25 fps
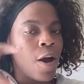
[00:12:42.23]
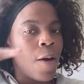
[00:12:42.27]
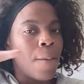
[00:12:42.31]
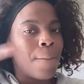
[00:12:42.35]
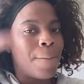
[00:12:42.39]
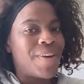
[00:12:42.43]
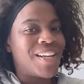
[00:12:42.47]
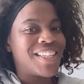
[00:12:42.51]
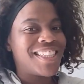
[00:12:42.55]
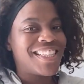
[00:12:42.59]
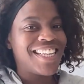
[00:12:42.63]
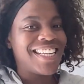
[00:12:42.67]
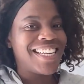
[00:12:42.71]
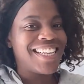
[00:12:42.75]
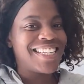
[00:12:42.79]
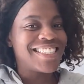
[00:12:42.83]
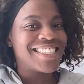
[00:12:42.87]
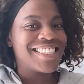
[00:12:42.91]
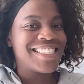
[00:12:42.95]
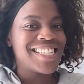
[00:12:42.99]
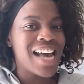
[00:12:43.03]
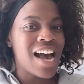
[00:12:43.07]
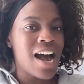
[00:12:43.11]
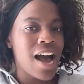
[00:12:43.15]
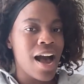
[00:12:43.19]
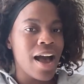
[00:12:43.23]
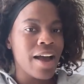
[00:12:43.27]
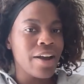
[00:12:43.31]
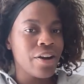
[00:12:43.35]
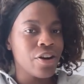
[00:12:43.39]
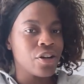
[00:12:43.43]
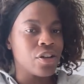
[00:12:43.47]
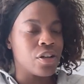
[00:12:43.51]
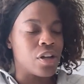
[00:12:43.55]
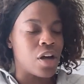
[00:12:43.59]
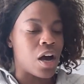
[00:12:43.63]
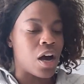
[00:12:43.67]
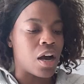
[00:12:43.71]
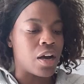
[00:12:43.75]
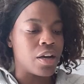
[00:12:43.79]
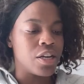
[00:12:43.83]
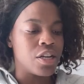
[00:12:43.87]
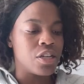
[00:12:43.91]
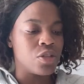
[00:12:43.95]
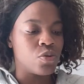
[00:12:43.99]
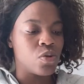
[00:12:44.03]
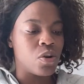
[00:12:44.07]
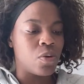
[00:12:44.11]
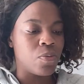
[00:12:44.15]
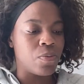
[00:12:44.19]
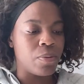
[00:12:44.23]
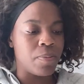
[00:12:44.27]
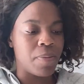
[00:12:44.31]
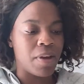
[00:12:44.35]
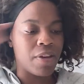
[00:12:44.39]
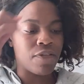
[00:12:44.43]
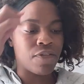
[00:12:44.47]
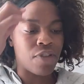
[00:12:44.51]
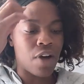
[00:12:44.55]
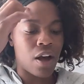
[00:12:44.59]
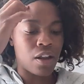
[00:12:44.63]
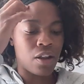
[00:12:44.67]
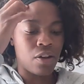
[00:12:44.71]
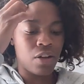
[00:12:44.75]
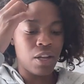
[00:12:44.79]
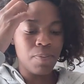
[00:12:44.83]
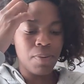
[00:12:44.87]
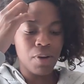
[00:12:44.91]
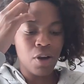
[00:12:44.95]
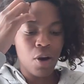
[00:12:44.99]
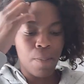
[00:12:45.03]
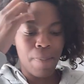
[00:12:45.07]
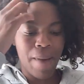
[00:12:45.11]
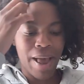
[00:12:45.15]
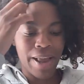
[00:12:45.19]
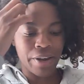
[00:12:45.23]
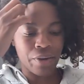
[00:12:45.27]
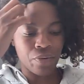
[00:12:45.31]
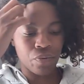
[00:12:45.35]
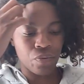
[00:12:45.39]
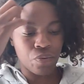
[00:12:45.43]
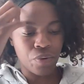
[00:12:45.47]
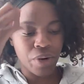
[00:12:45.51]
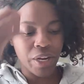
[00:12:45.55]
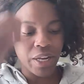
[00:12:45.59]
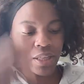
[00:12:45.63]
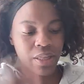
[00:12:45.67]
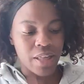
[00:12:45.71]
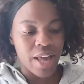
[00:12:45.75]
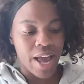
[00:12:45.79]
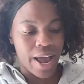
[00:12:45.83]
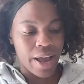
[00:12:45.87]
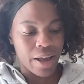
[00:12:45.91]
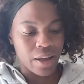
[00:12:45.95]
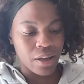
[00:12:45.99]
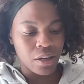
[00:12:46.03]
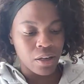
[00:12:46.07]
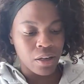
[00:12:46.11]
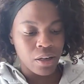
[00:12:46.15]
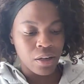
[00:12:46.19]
But the entire law is what we may follow. Let me go back and read that.